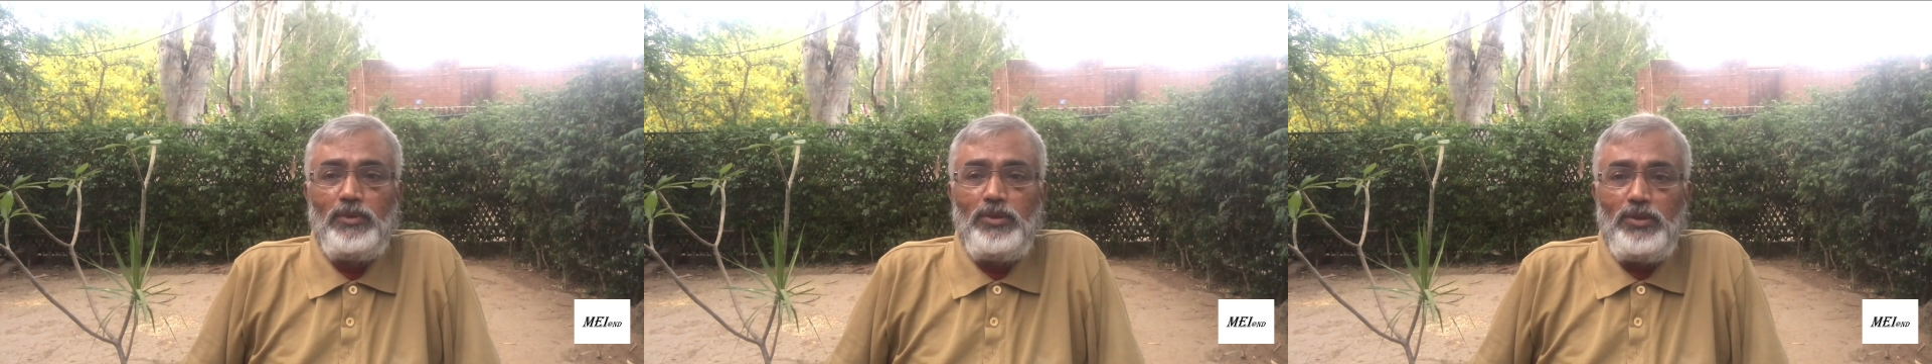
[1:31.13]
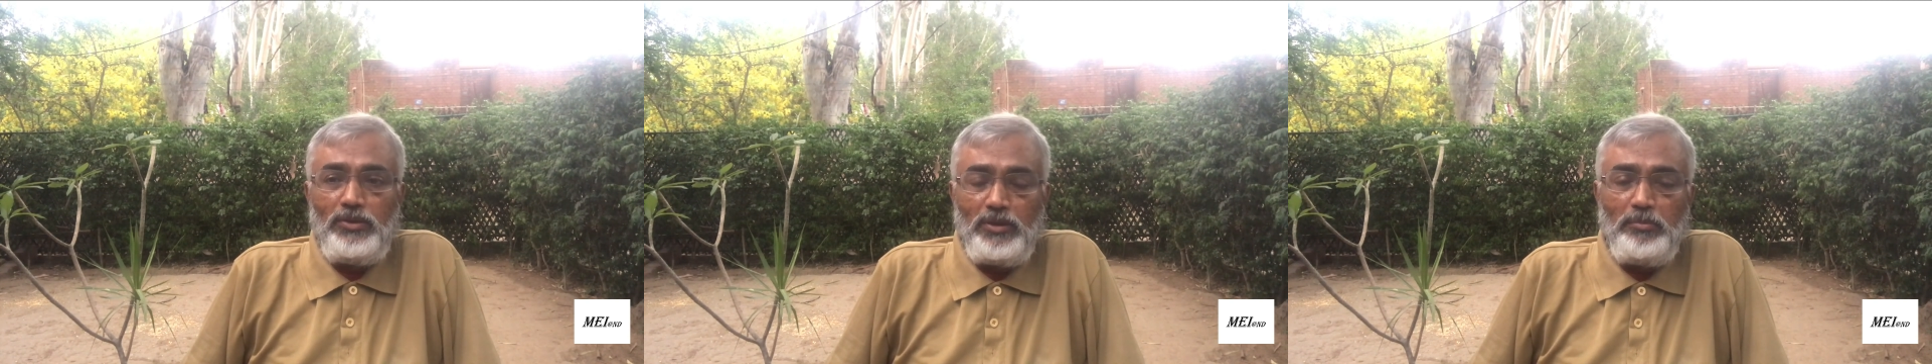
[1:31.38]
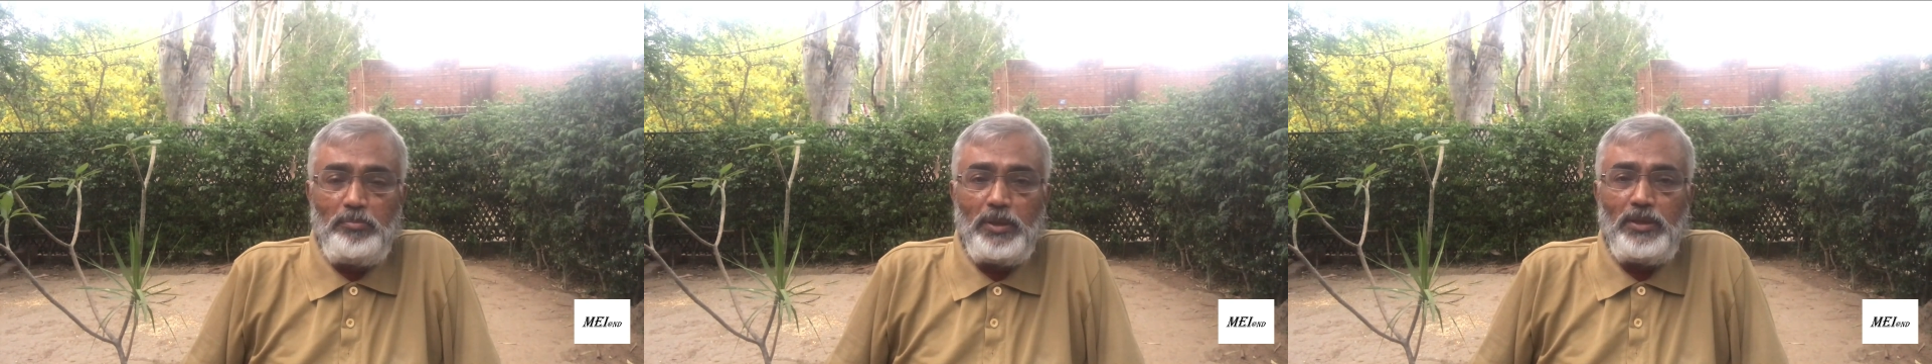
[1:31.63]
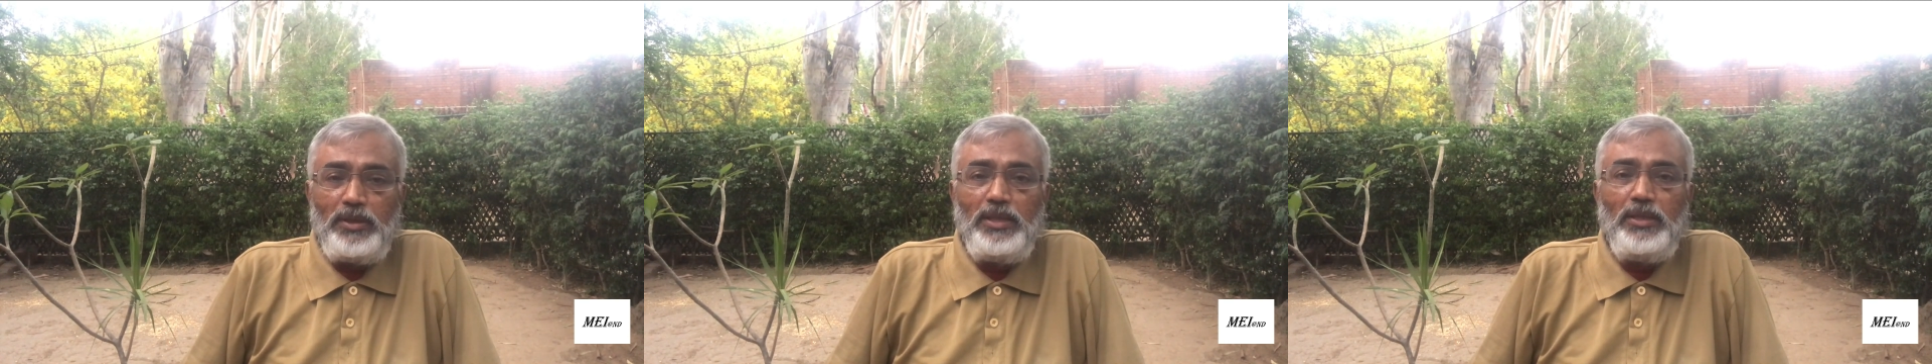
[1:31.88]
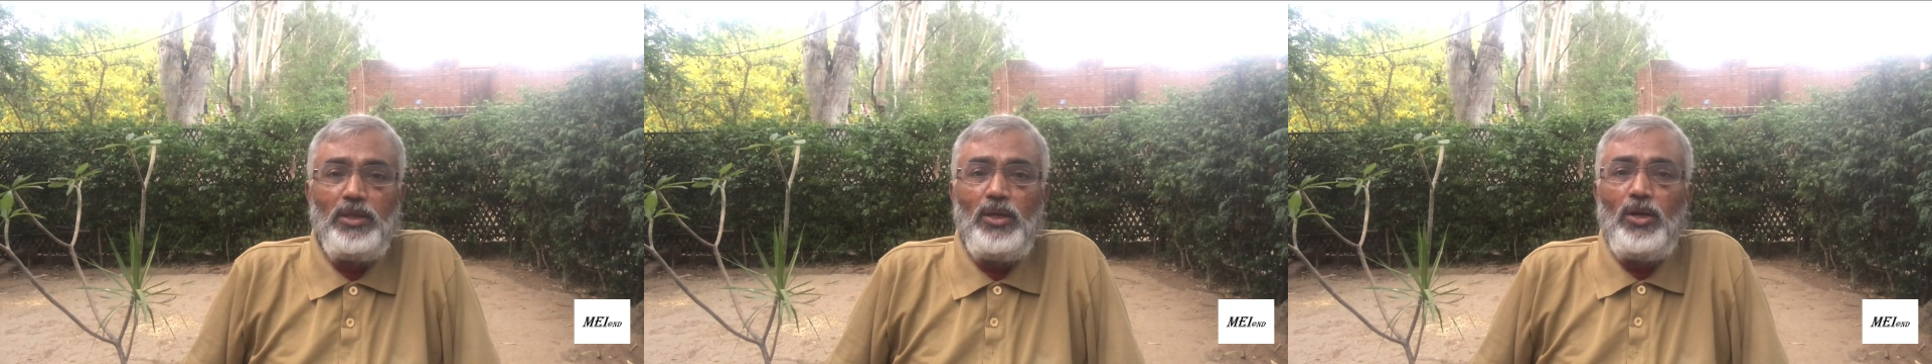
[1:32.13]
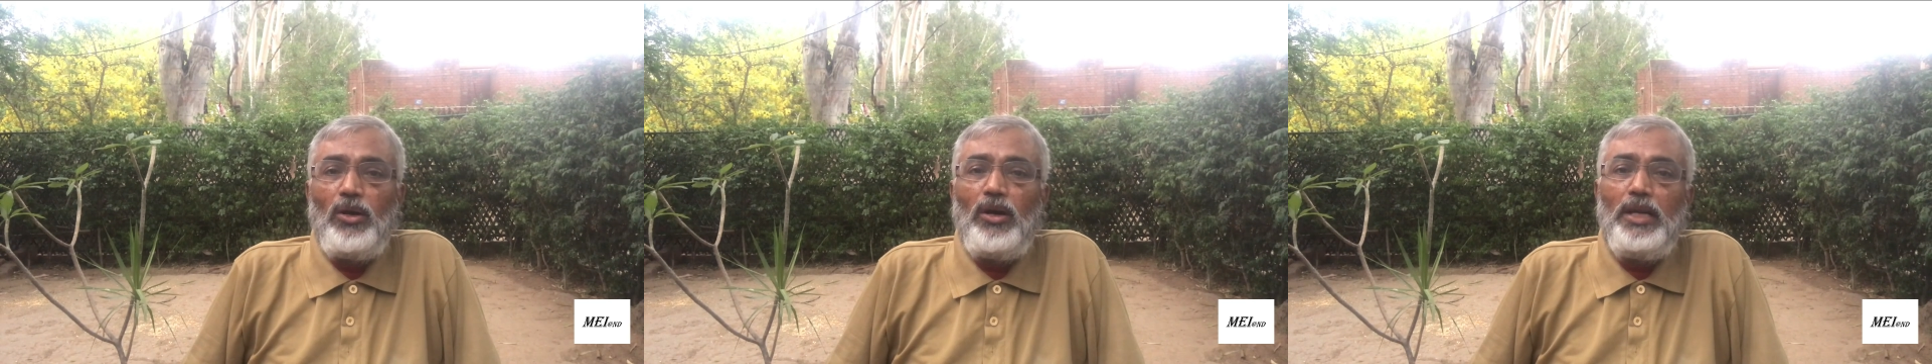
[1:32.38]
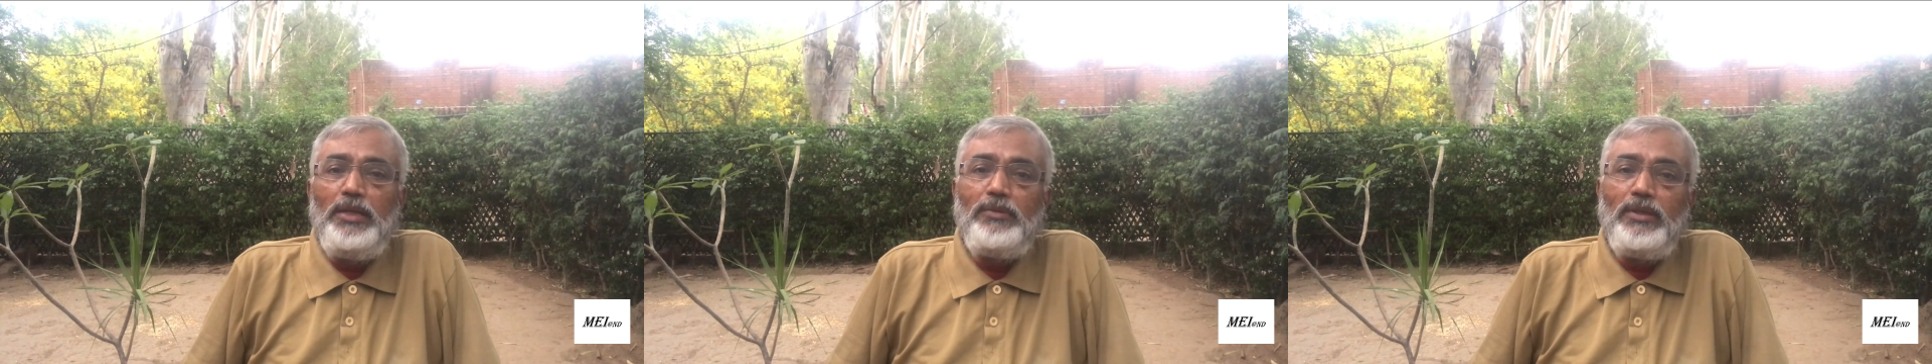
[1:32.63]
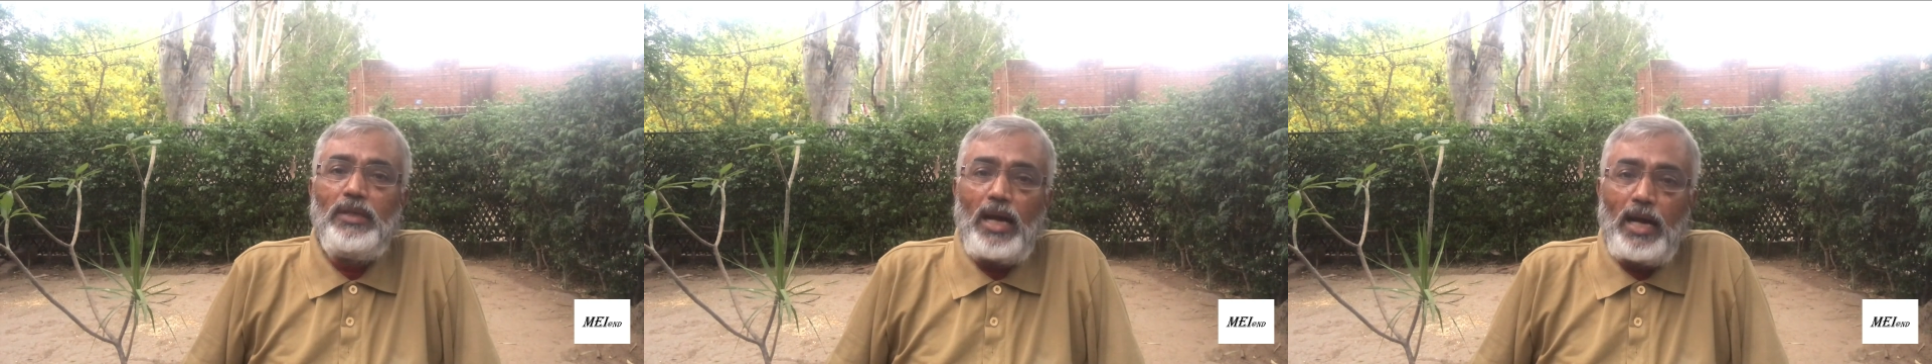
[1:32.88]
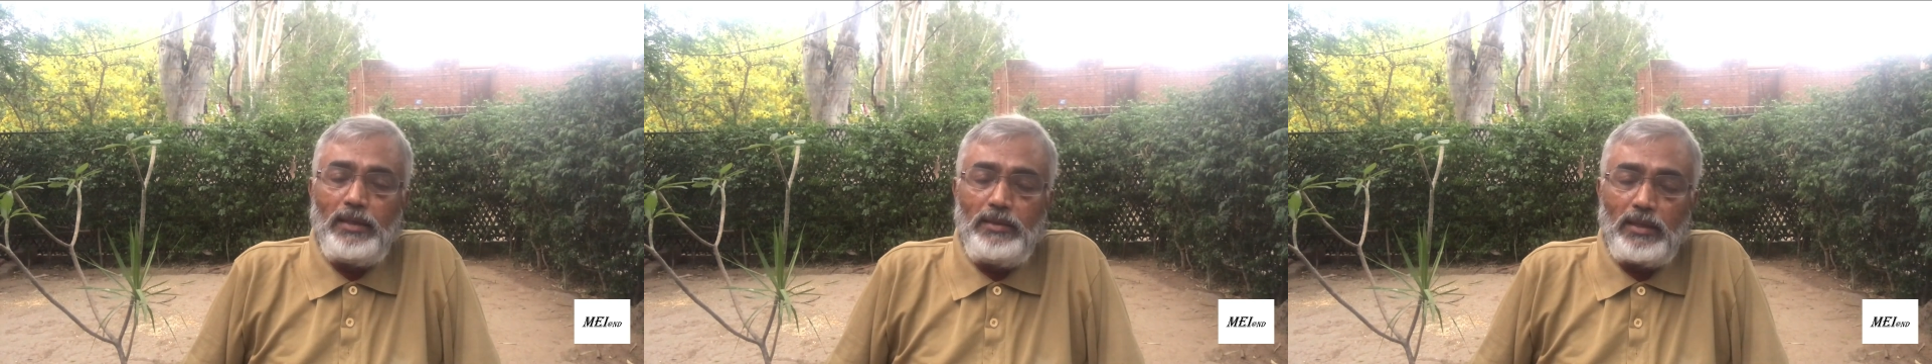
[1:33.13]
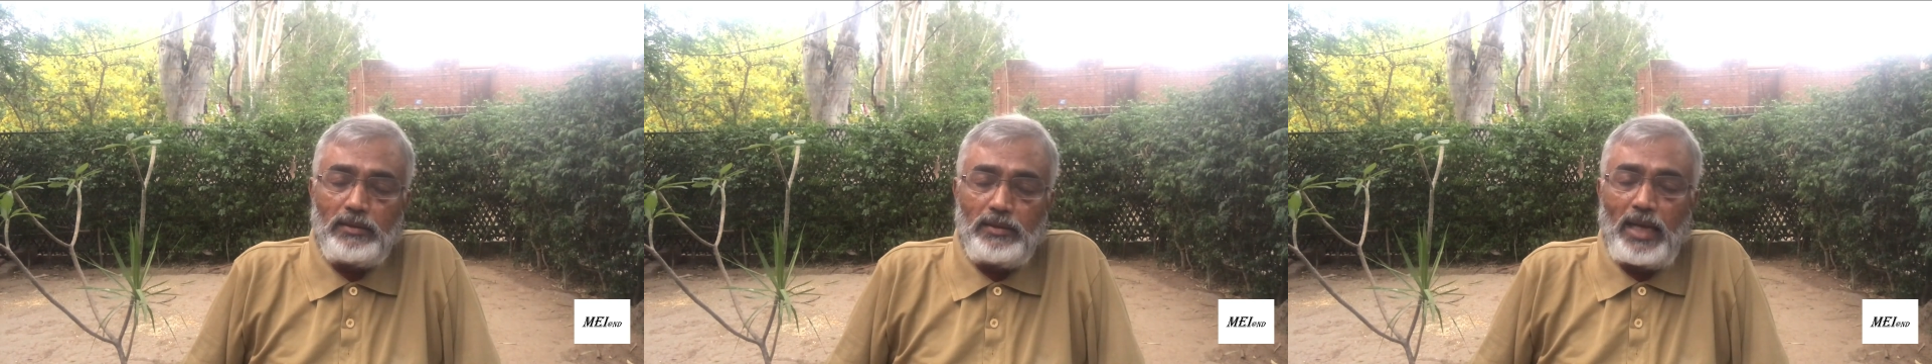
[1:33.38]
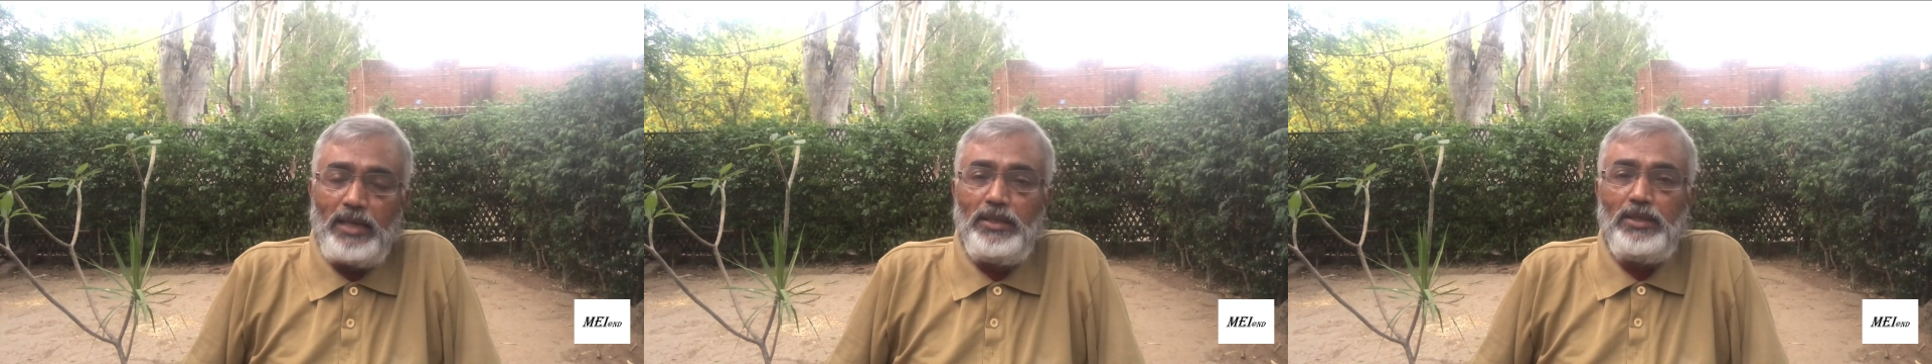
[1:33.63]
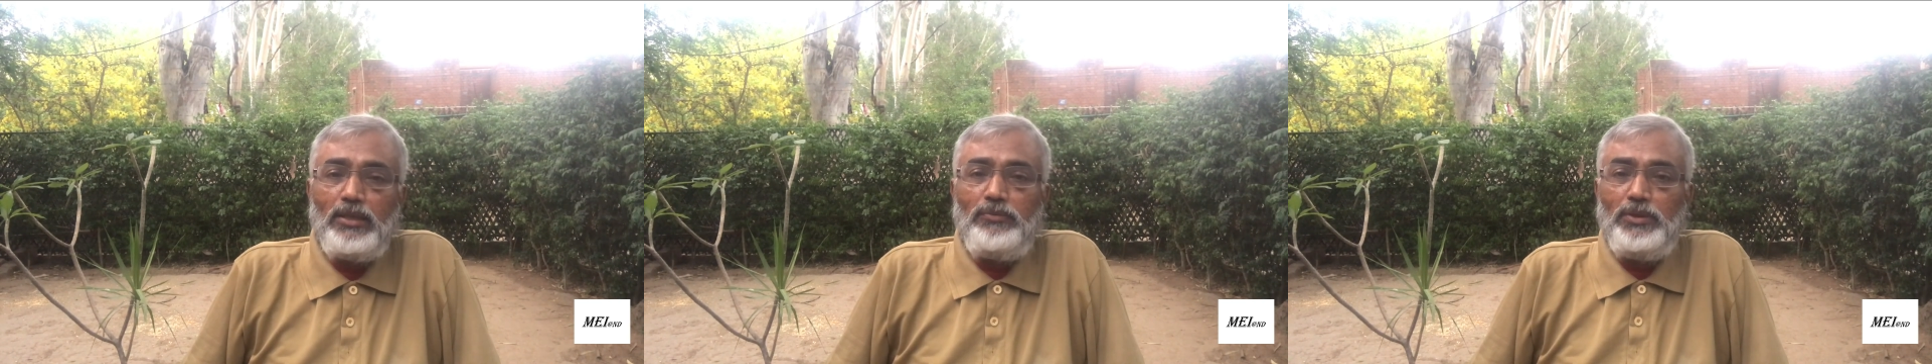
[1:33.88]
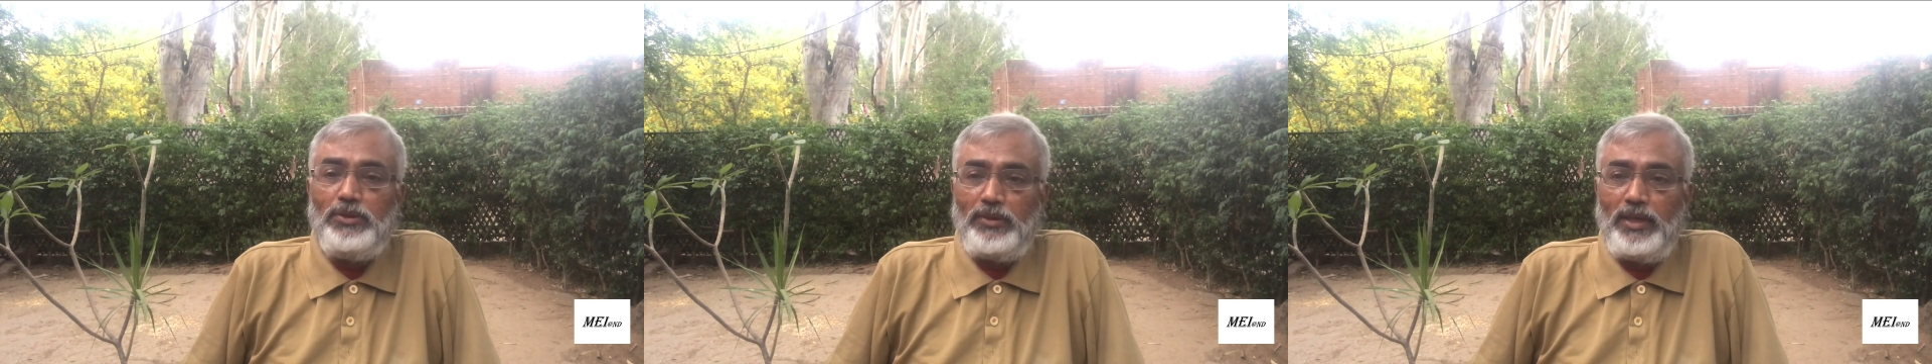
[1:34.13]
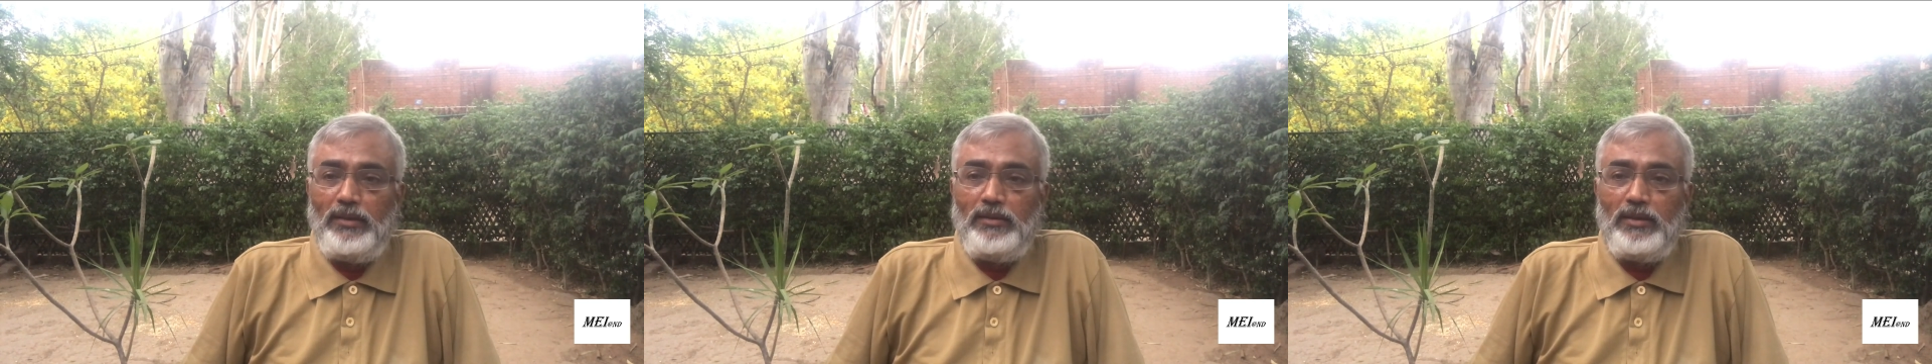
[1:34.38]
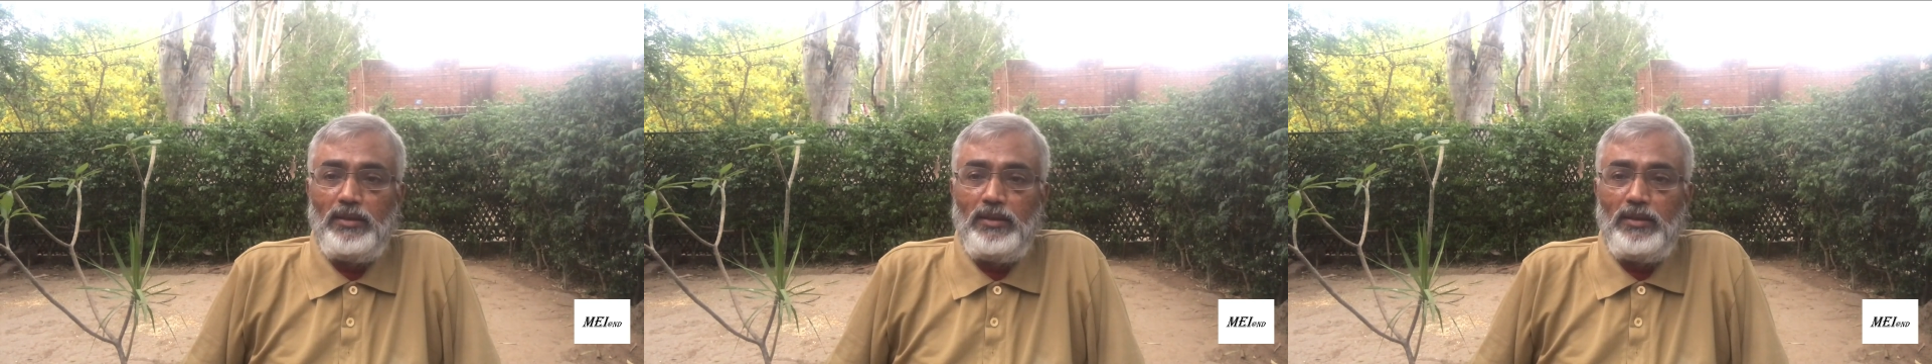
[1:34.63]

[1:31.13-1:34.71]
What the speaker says: sympathy, or even understanding of Israel